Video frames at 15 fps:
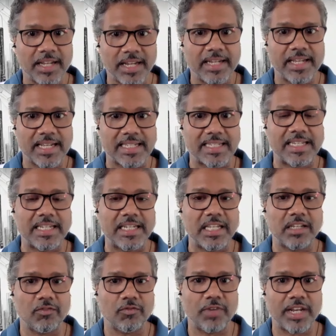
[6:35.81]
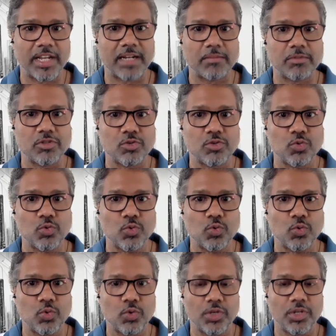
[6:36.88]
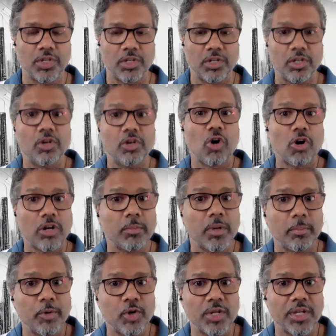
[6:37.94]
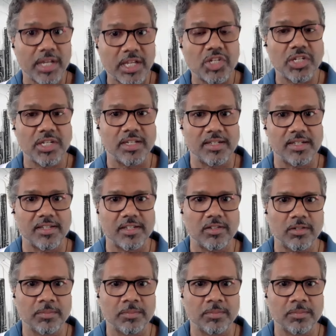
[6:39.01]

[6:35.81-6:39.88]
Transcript: India is leading when it comes to quantum computing engineers.